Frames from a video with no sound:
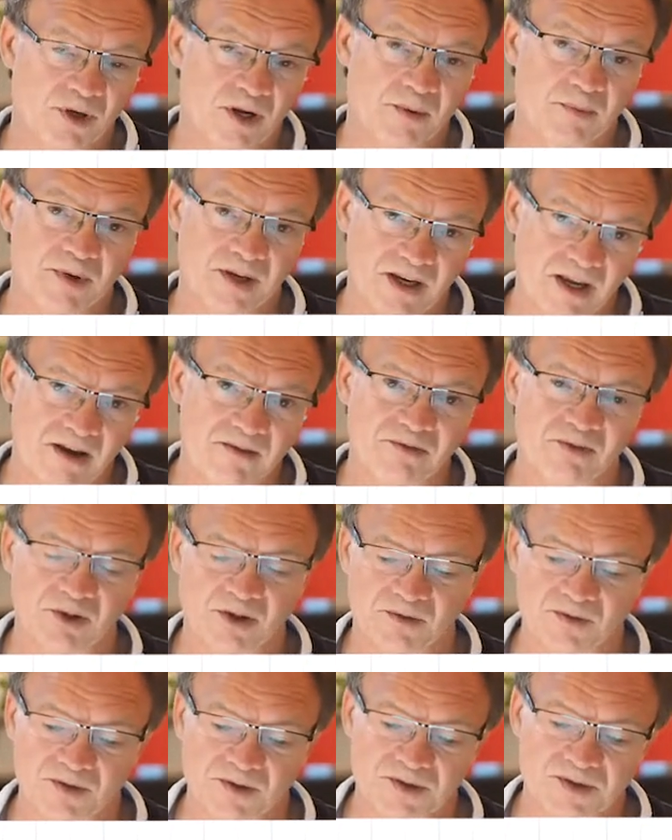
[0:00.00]
Now be
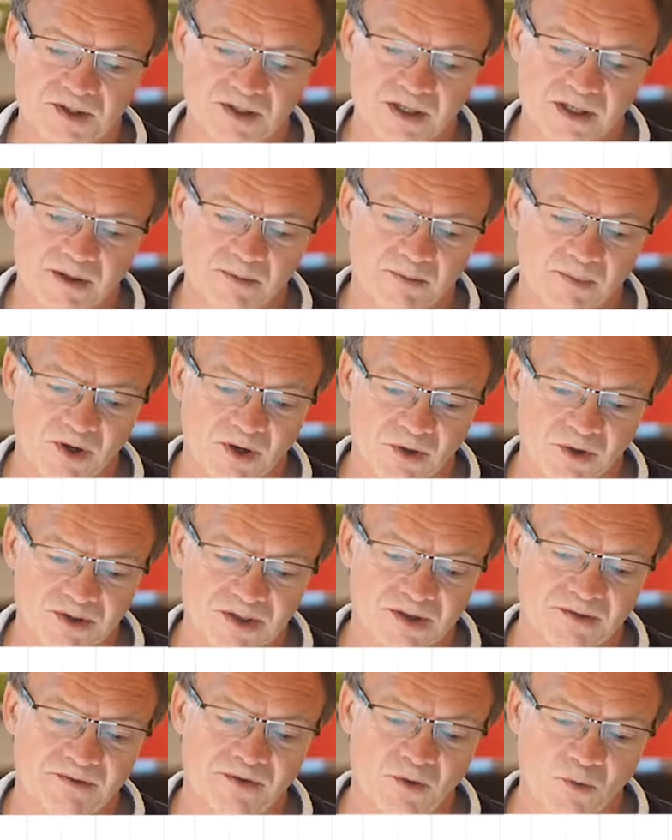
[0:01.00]
careful of this,
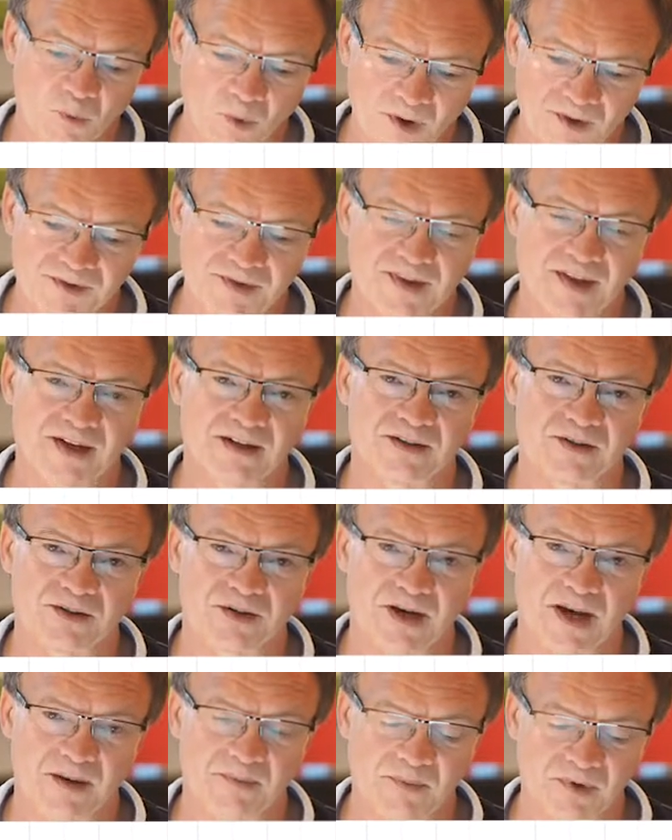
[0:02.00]
because if you want that
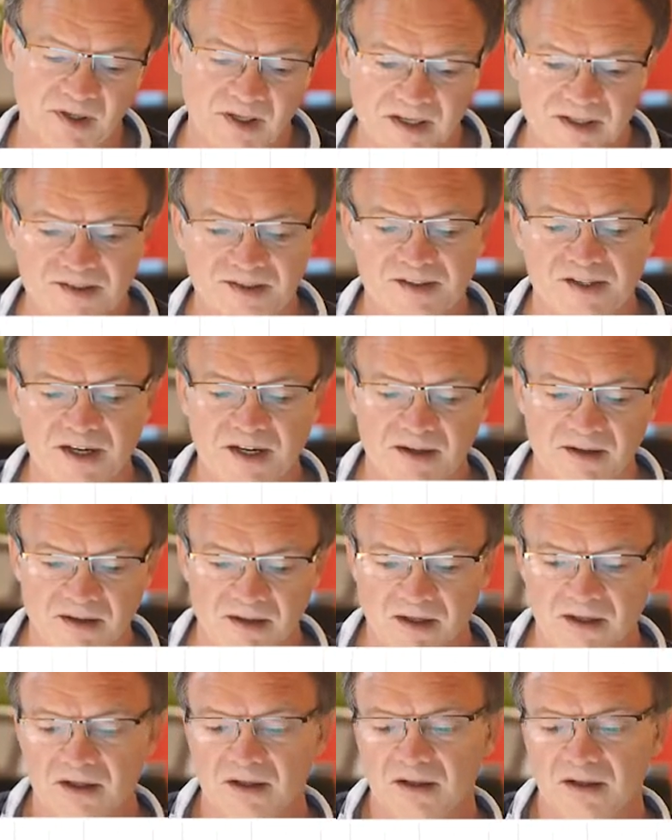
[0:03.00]
to happen, let's
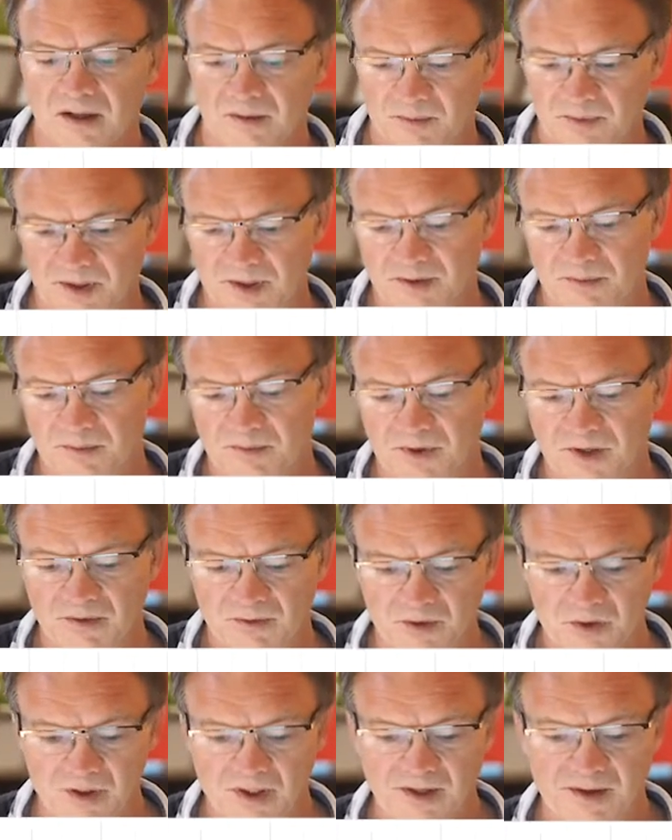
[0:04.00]
say, I'm going to
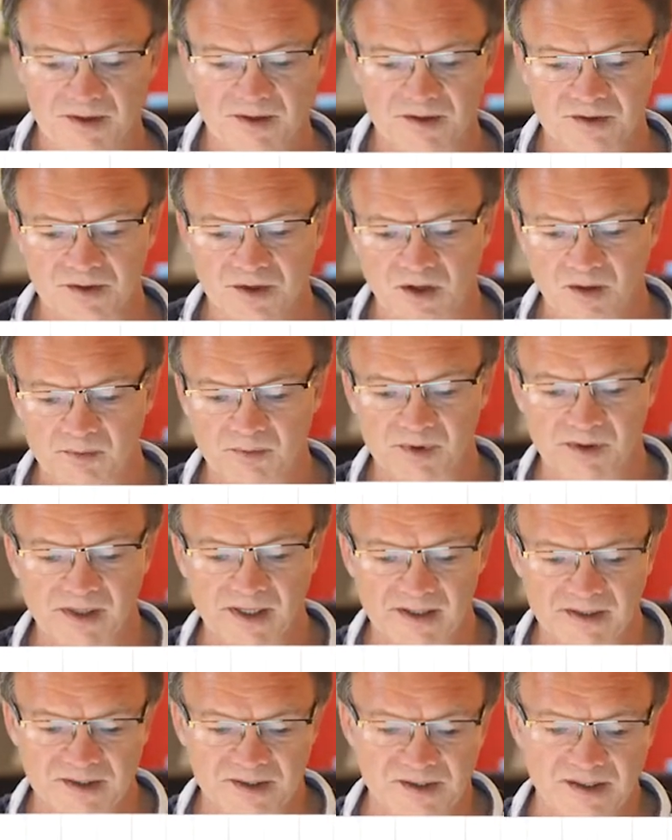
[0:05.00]
give you another example.
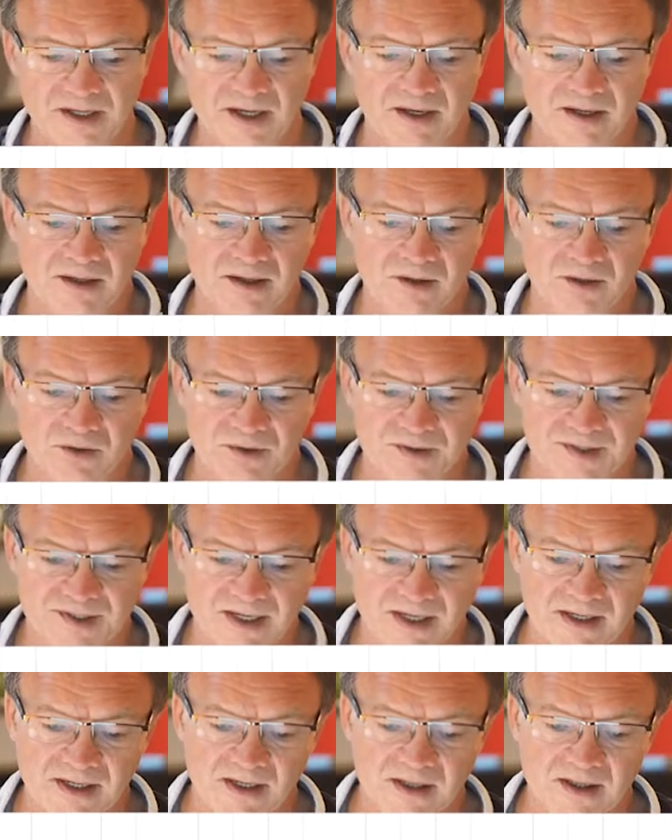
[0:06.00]
Let's say you're
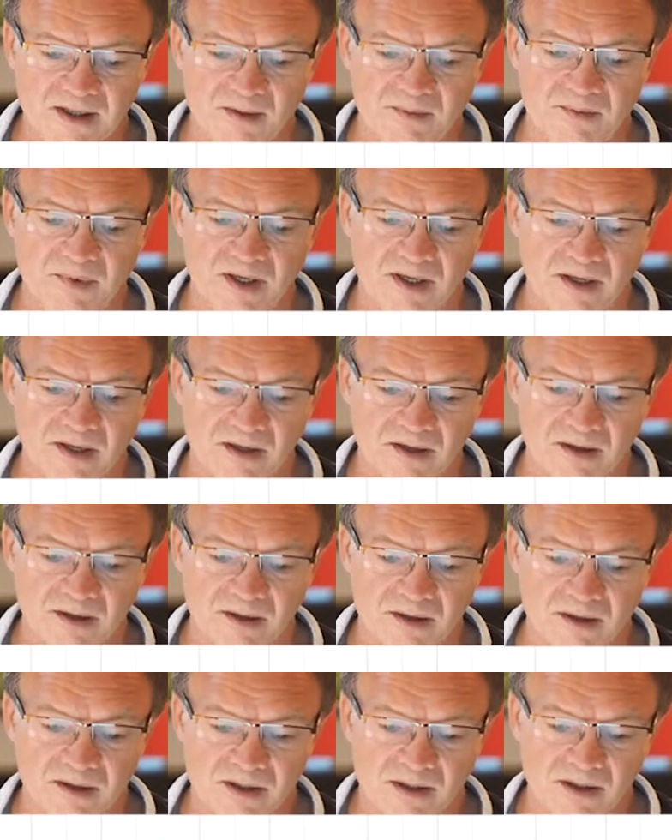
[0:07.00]
sending them
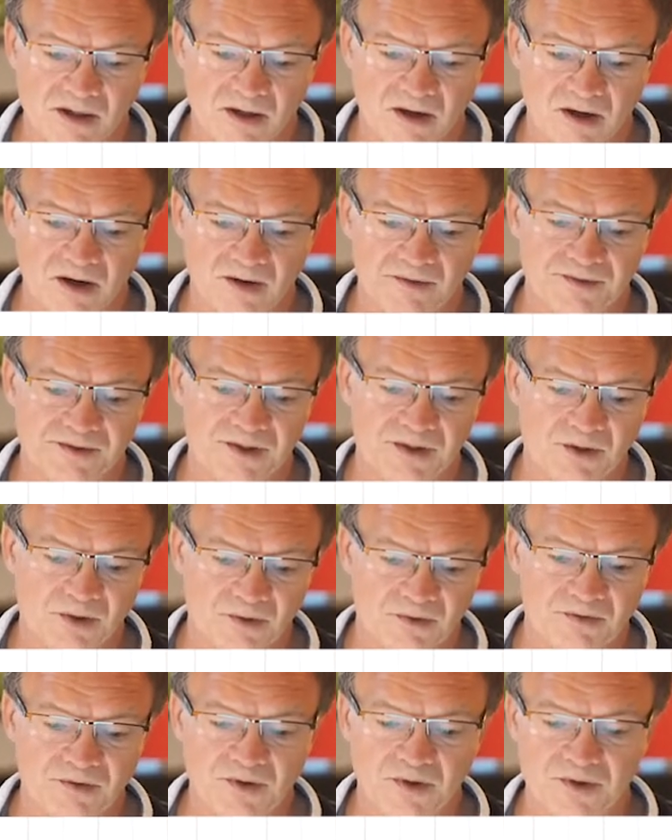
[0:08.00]
here after
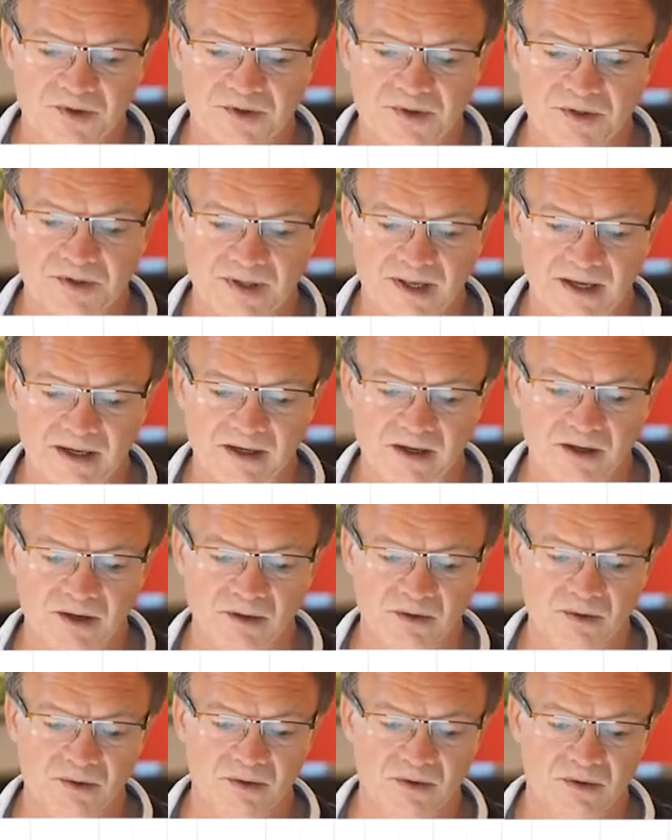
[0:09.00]
your first thank
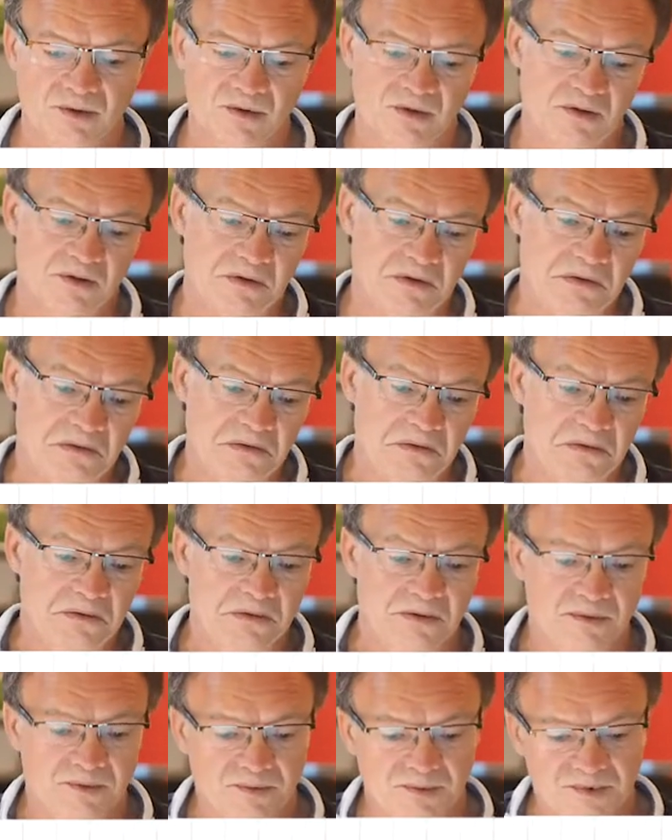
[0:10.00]
you
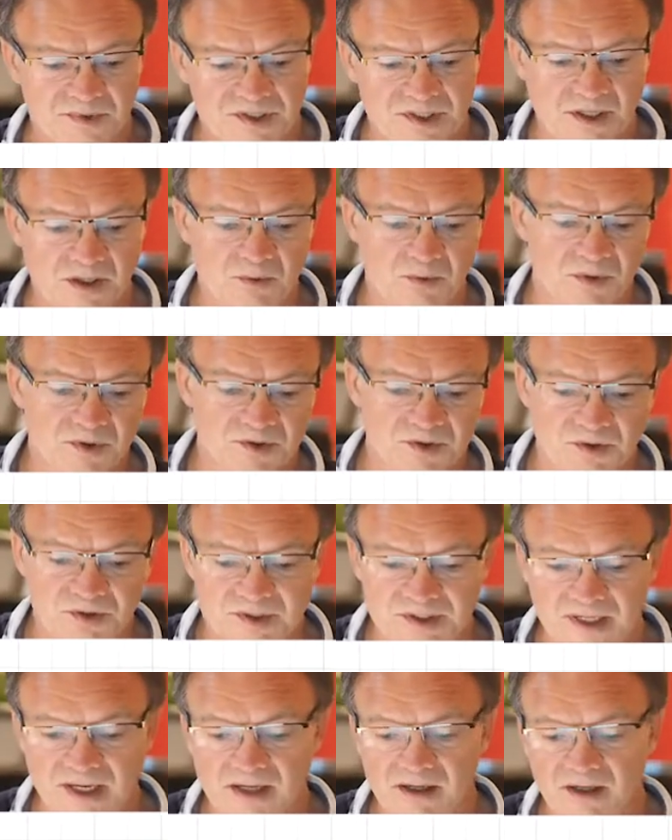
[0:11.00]
sequence, you're
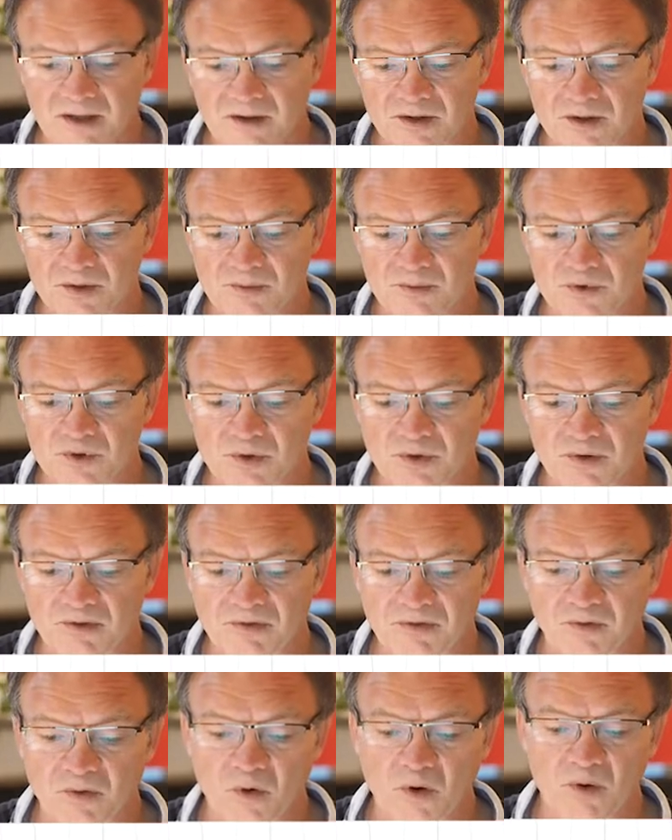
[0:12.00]
sending them to a
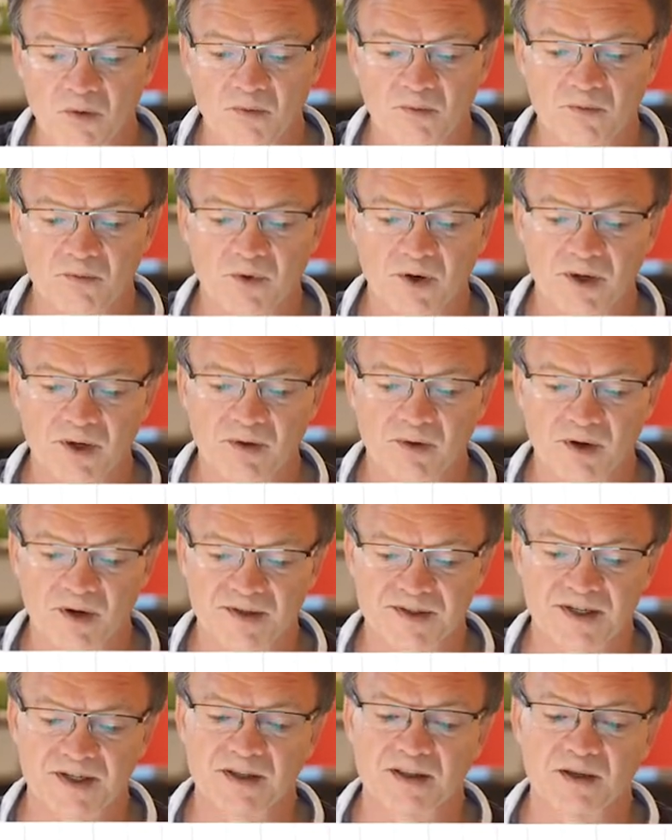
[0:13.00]
form where you're
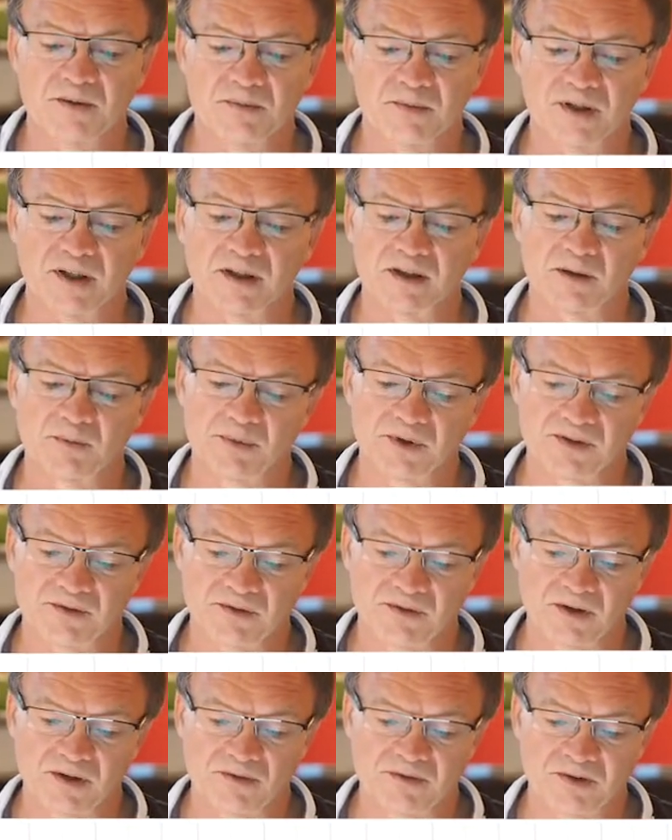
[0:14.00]
asking them
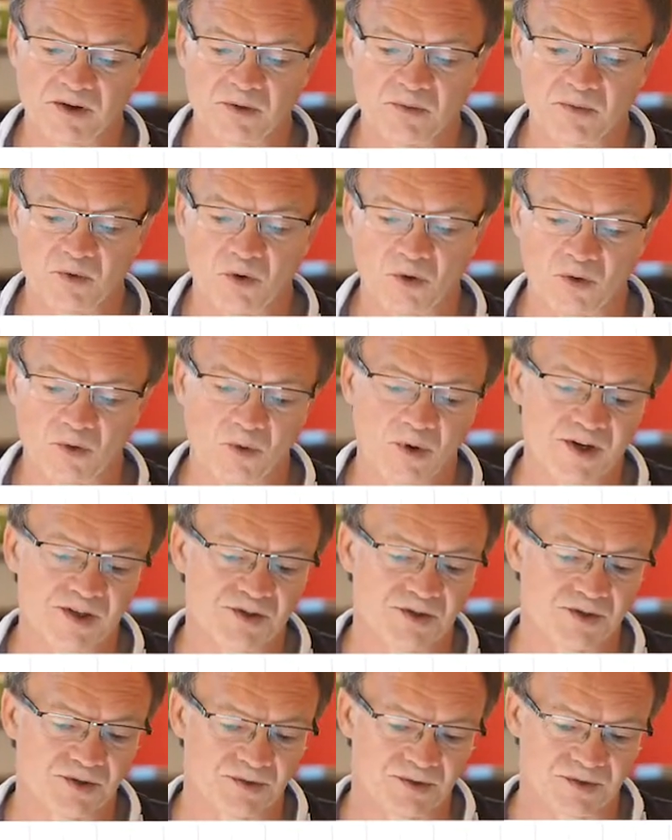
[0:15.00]
a few more
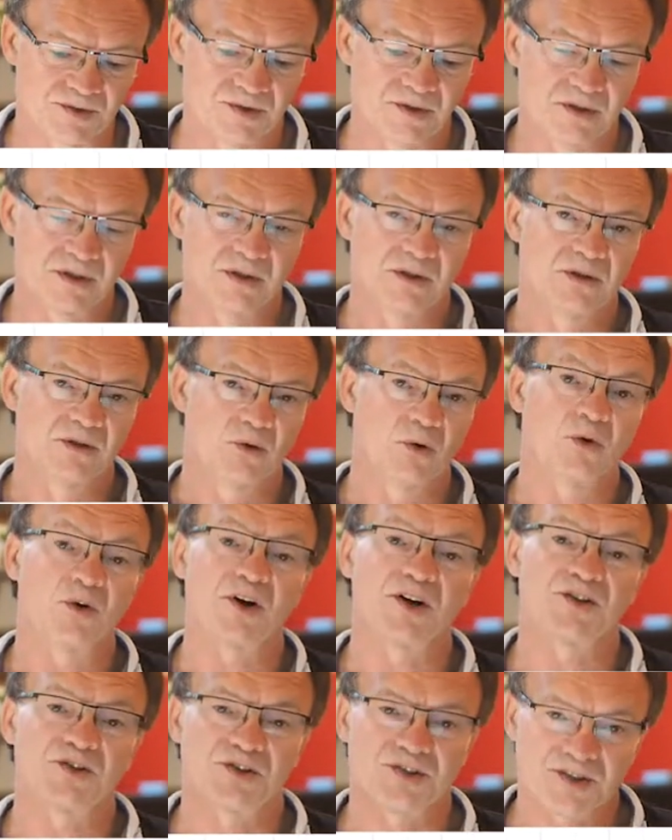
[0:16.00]
questions, or
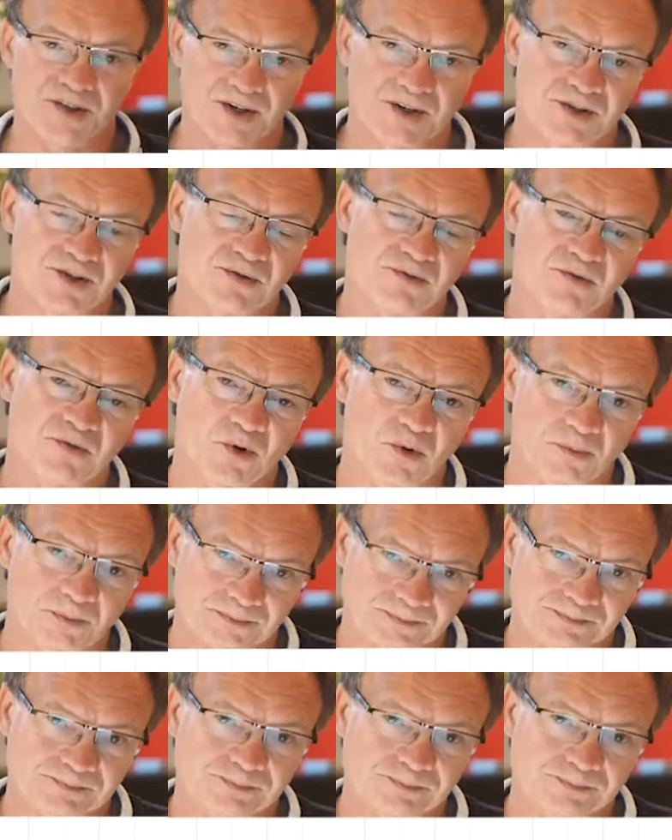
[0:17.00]
registration form.